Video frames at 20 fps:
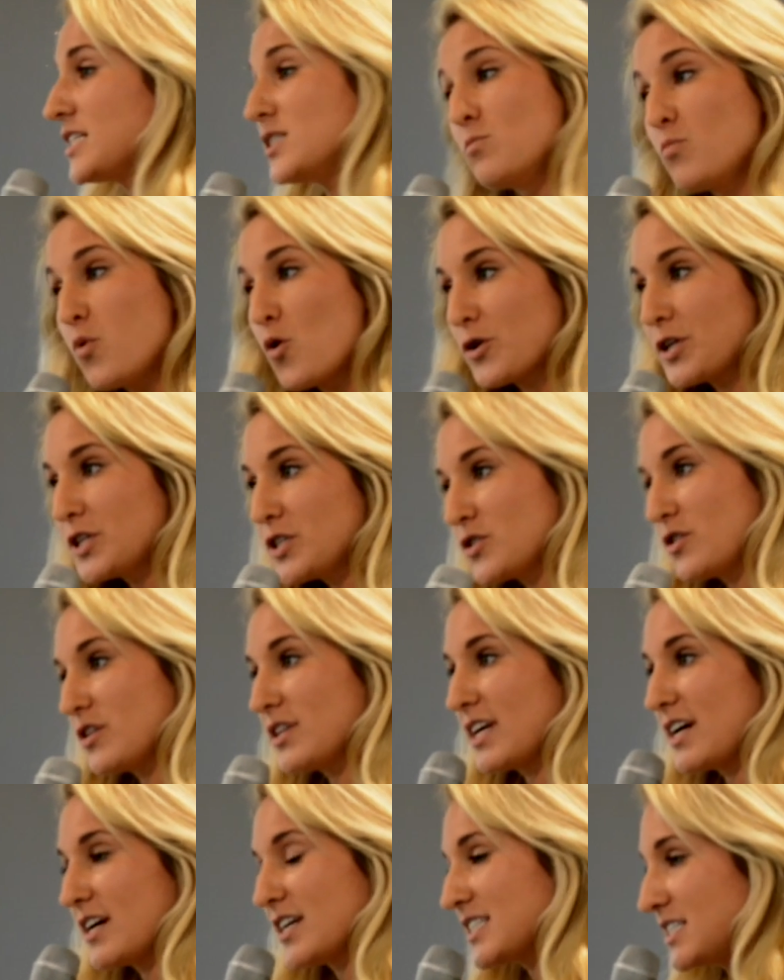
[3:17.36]
place importance
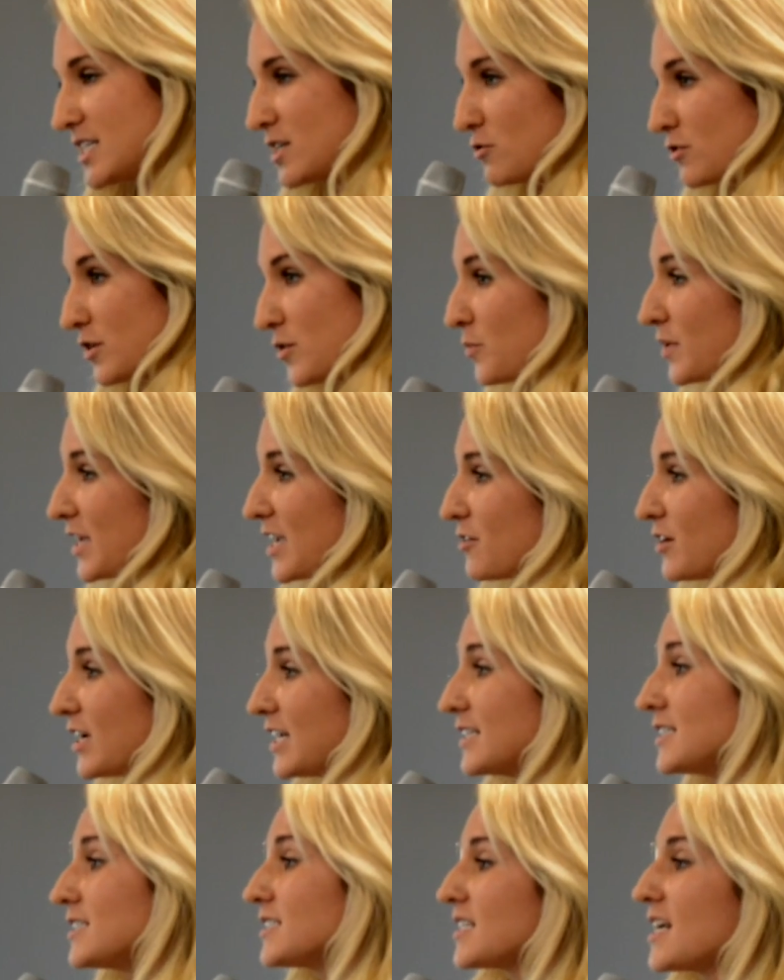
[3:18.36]
on their exterior
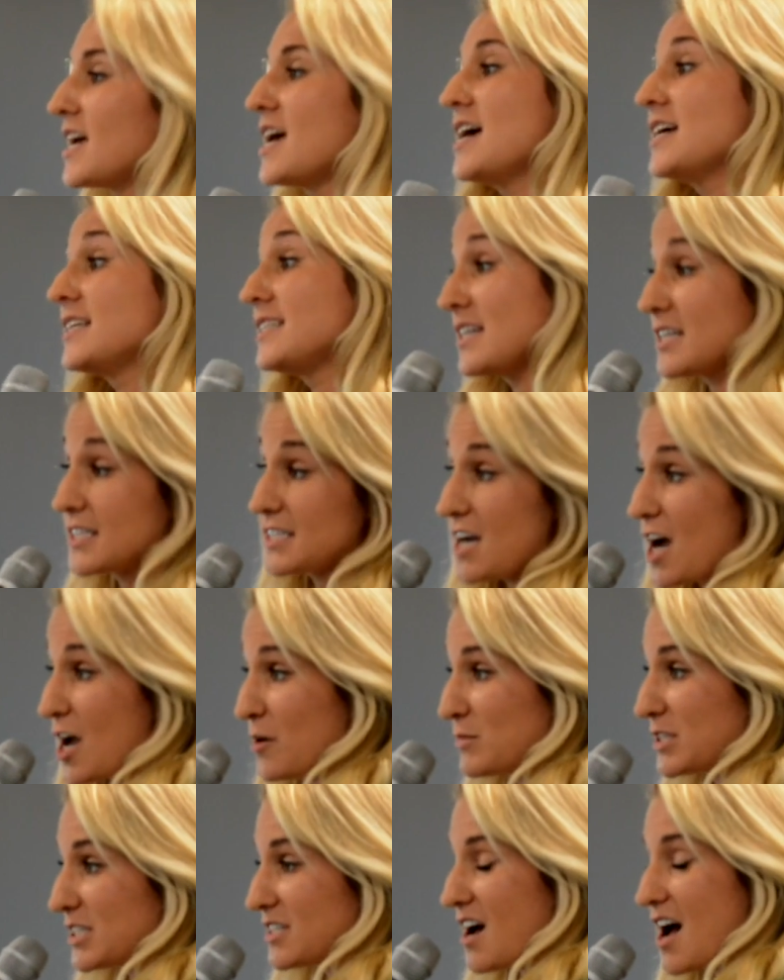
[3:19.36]
appearance, they are
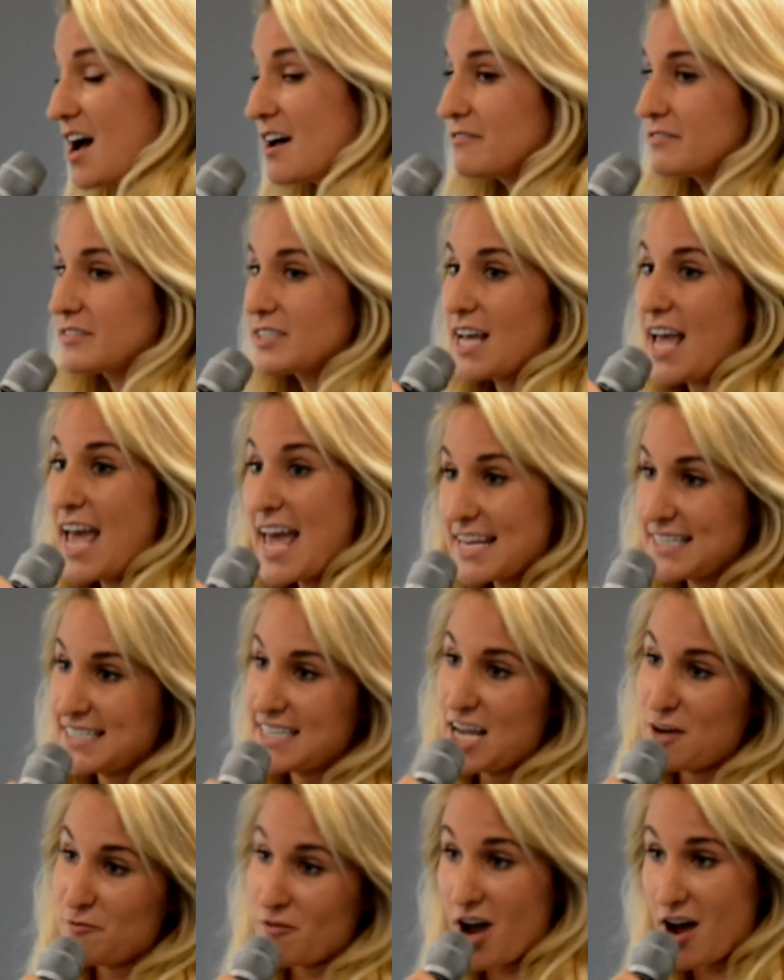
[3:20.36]
time-staffed,
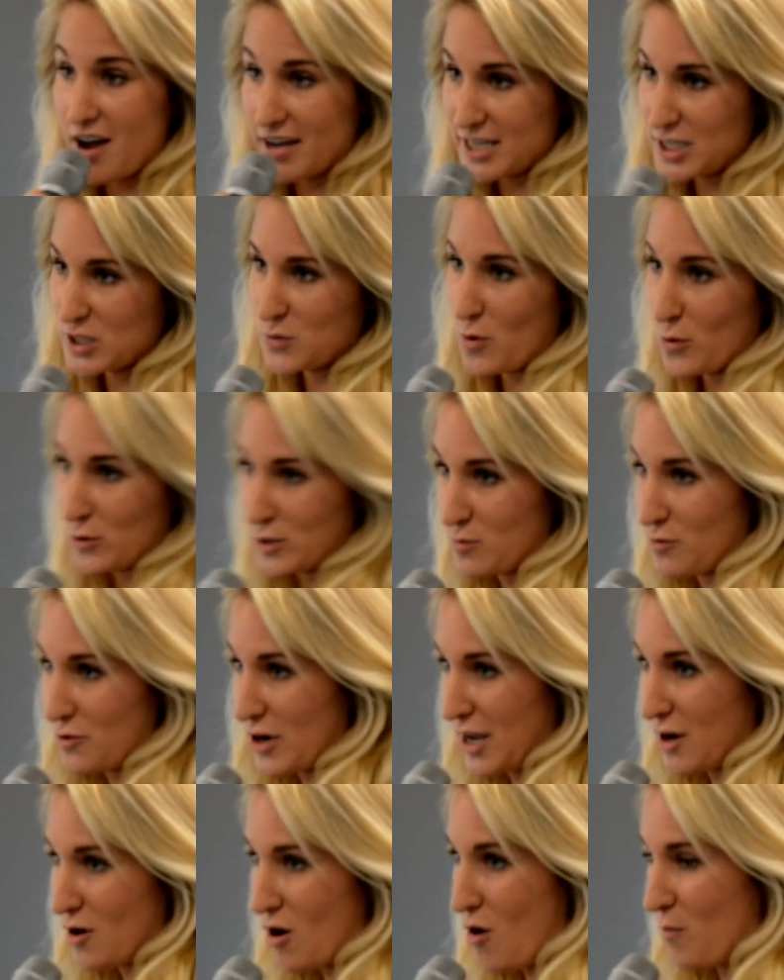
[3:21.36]
and they have a high
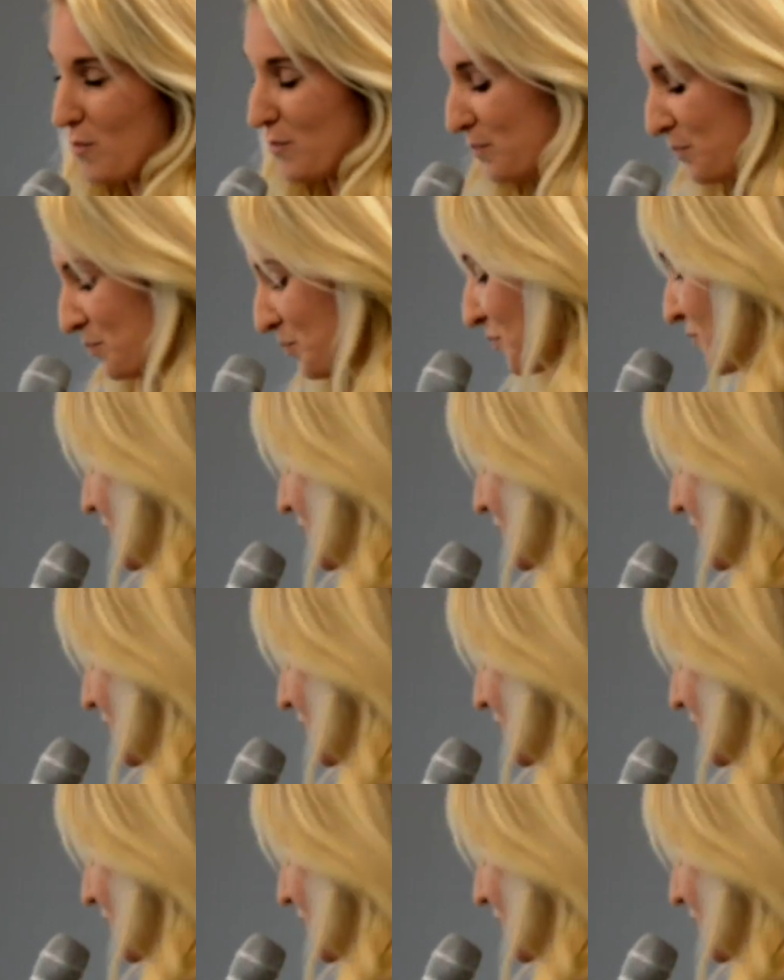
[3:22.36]
disposable income.